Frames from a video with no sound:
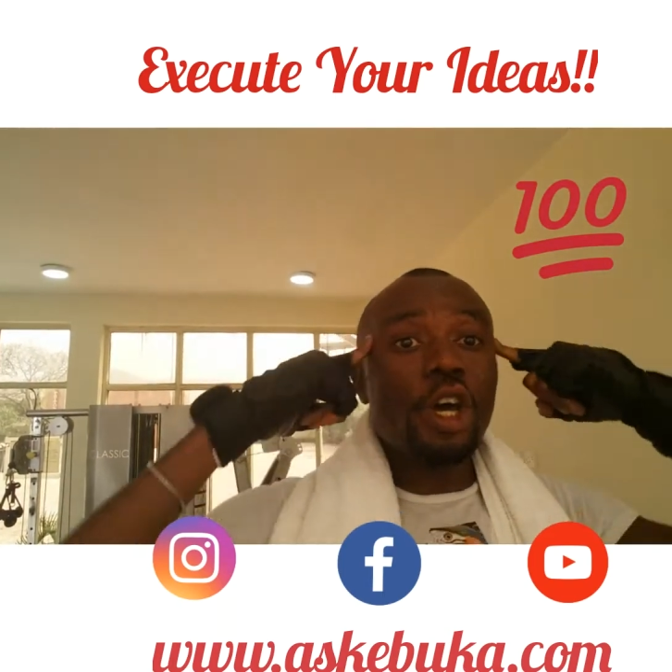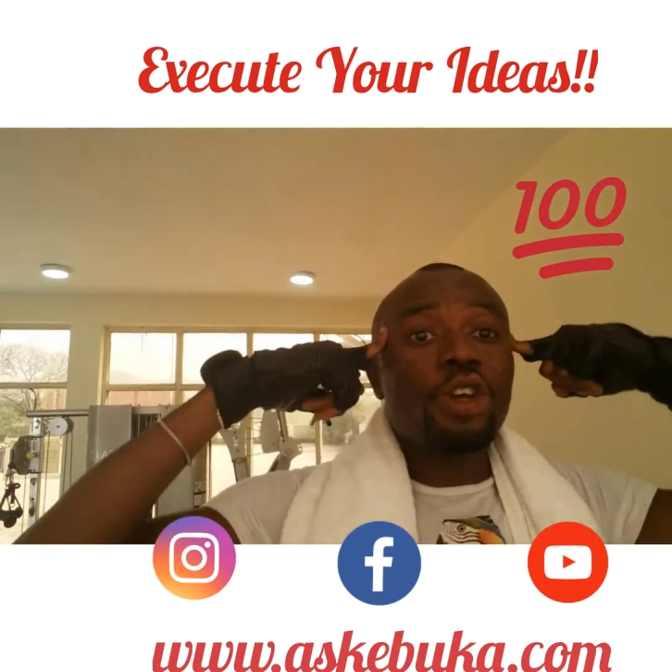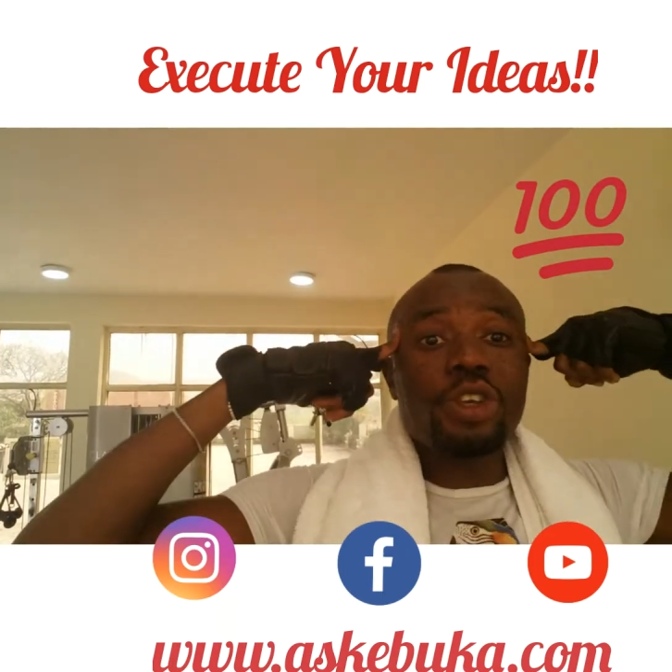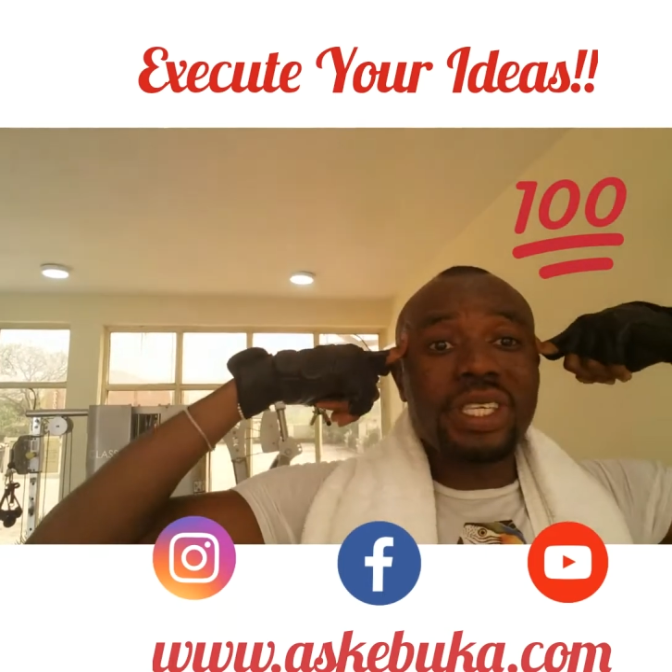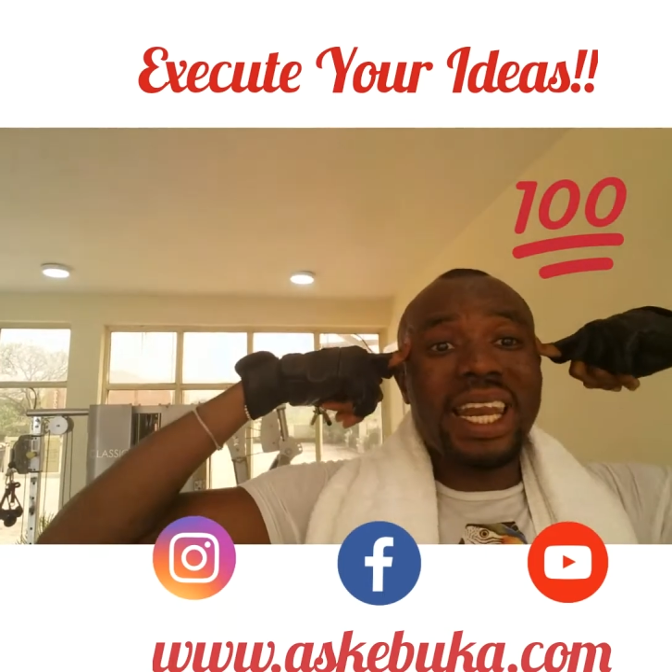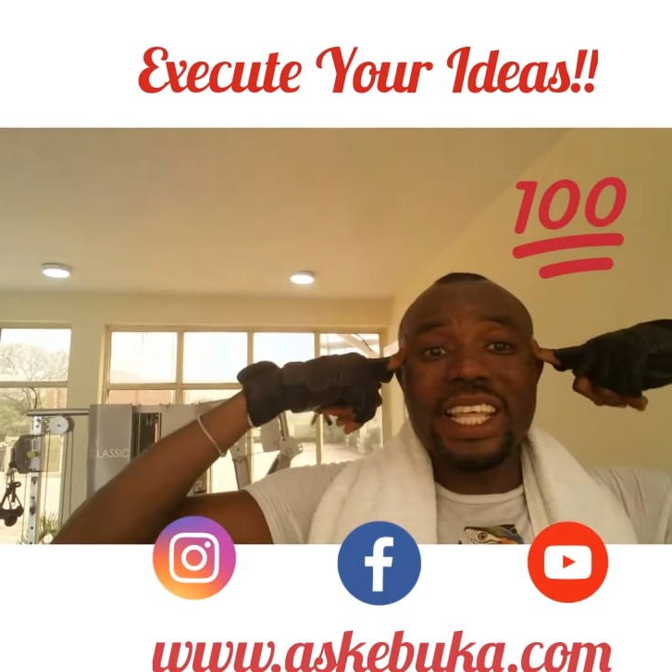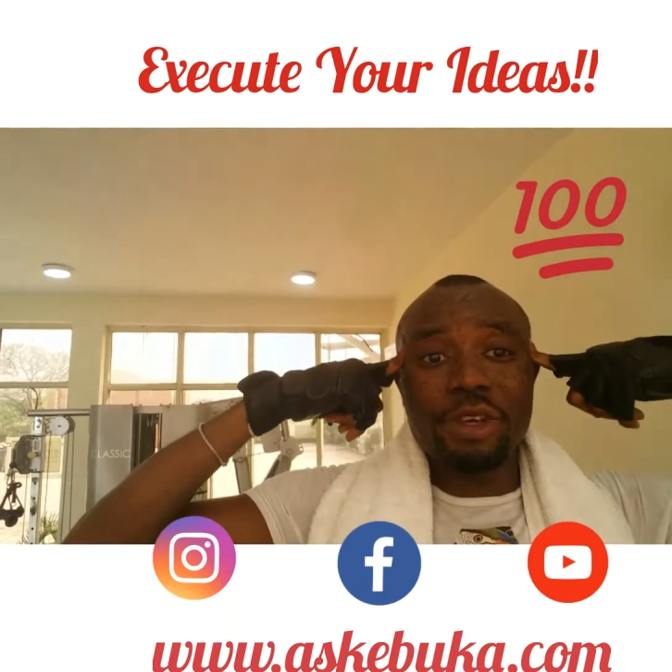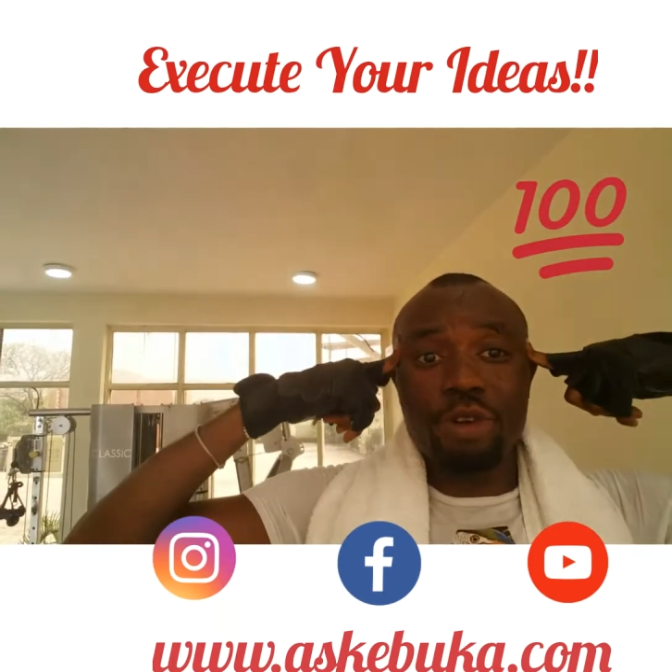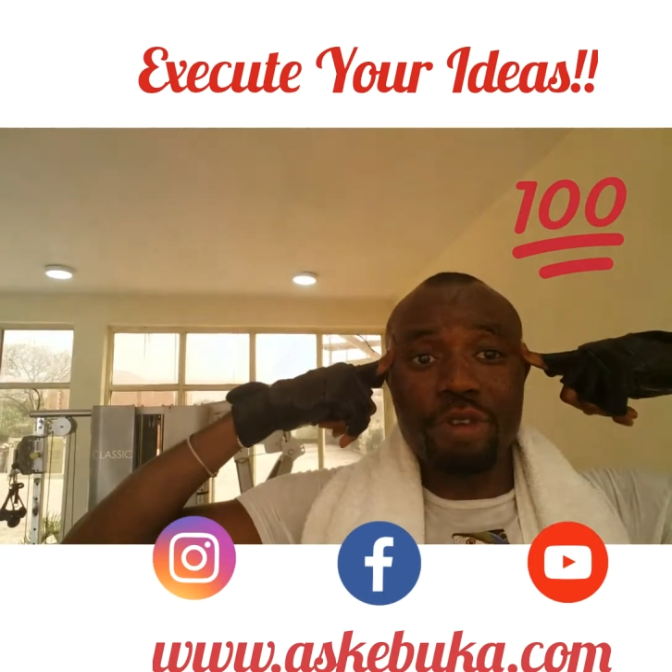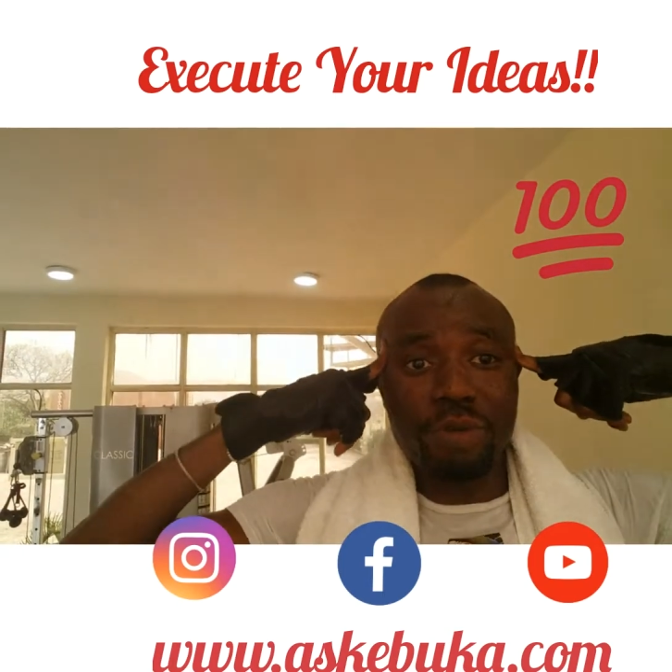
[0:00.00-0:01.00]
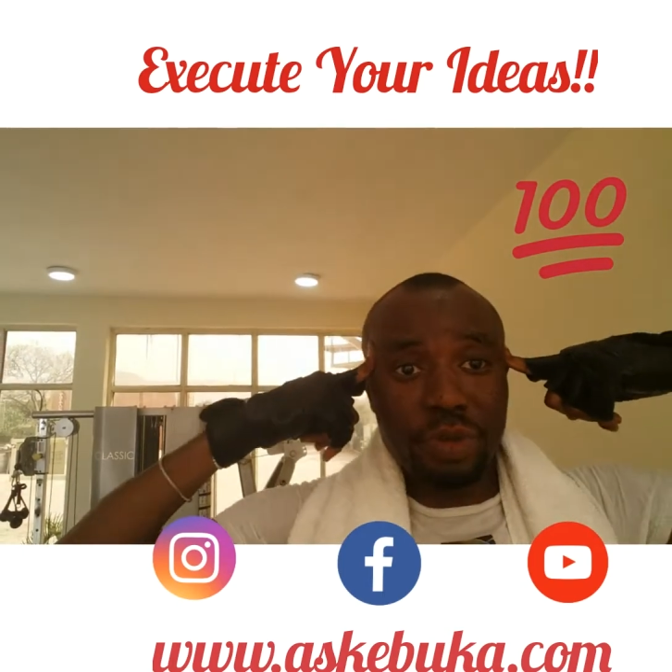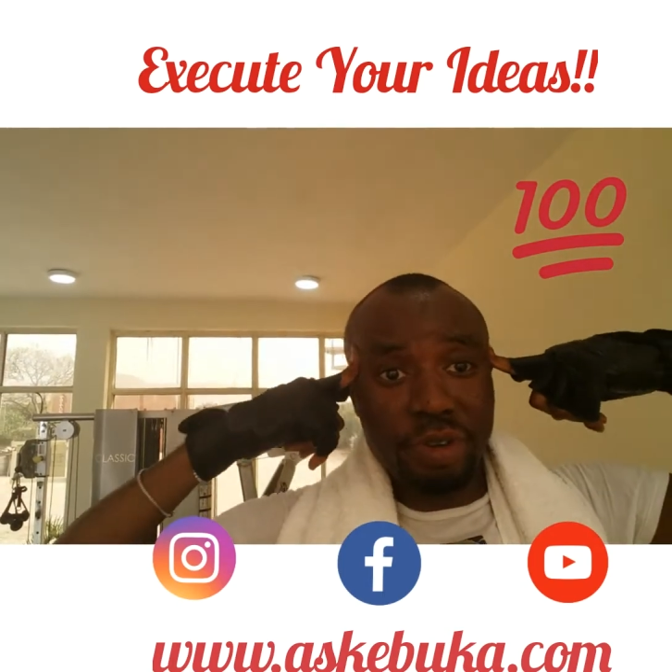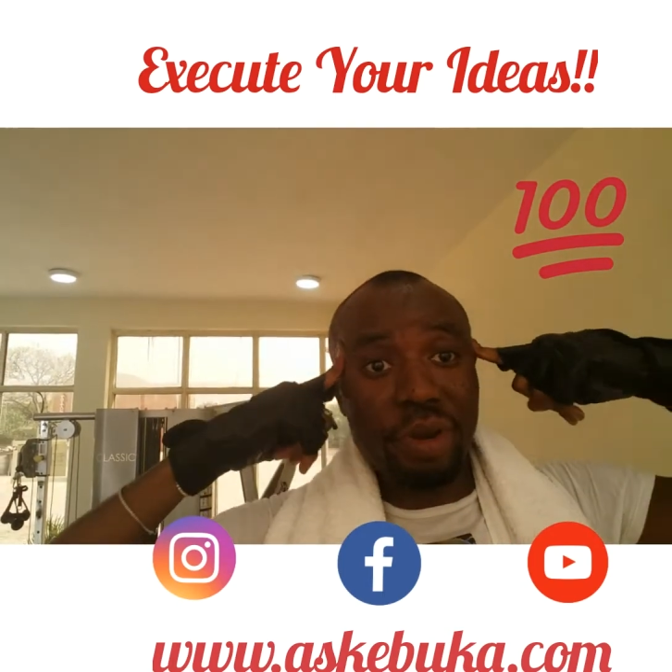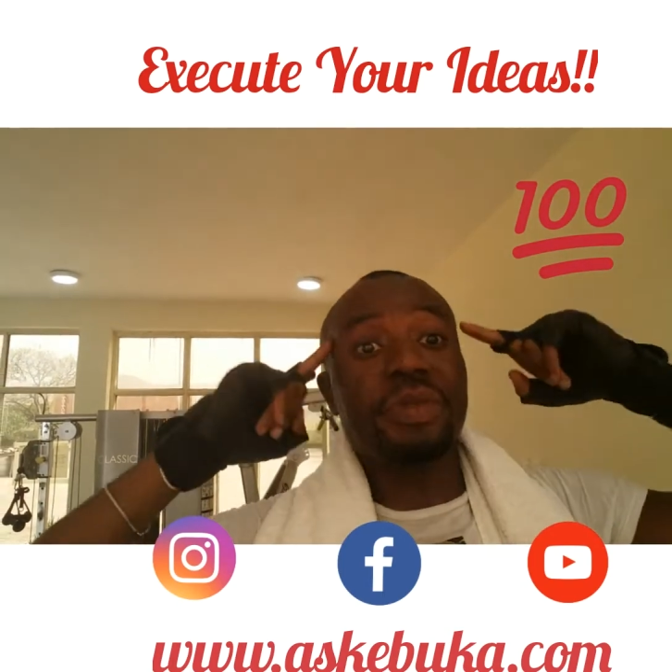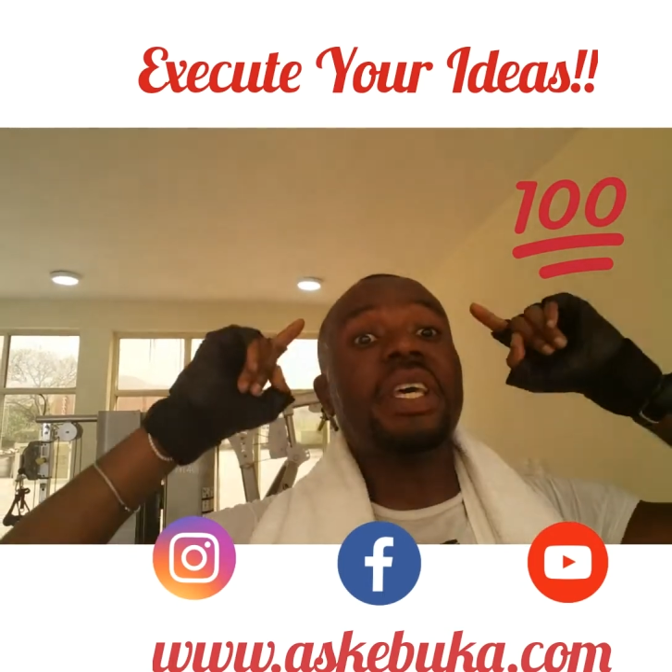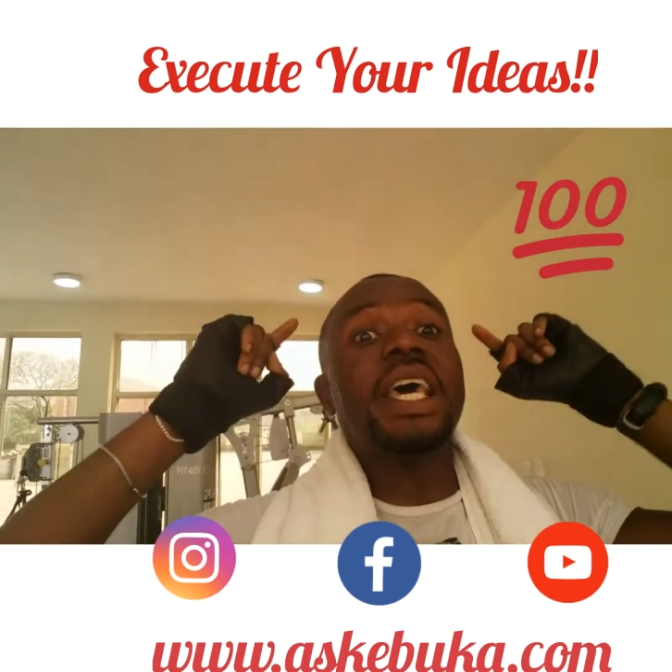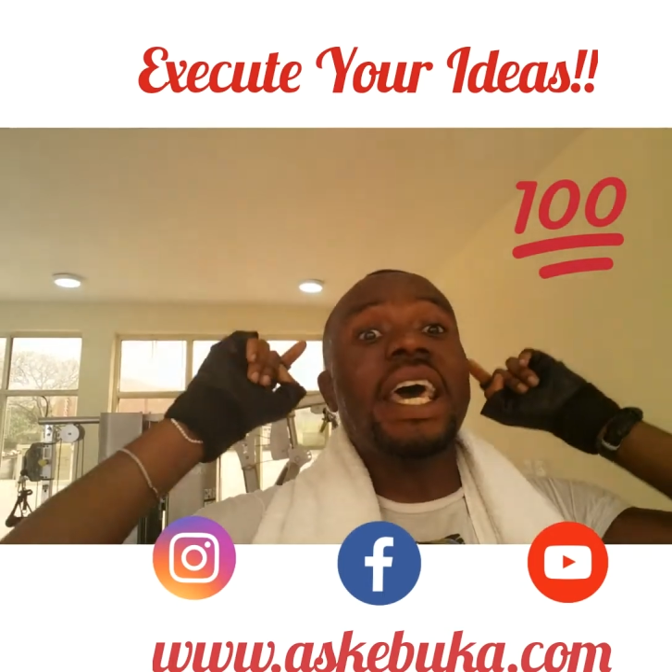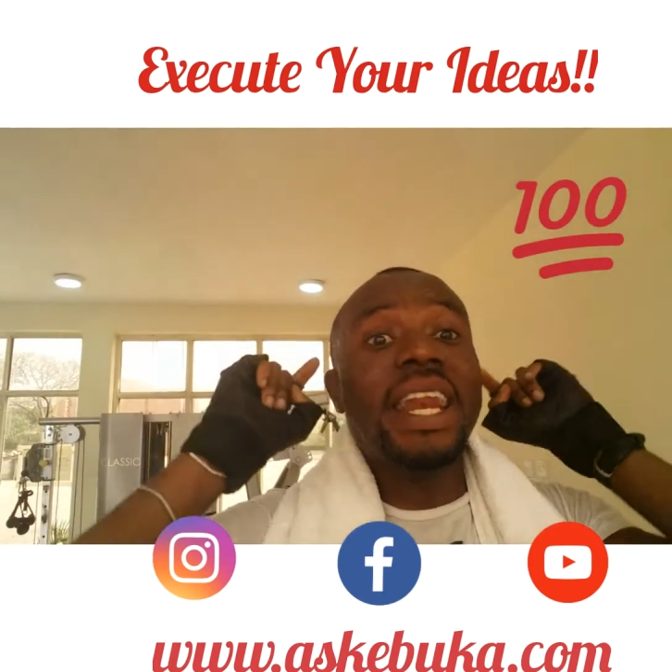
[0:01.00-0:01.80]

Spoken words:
Don't just let your dreams be dreams,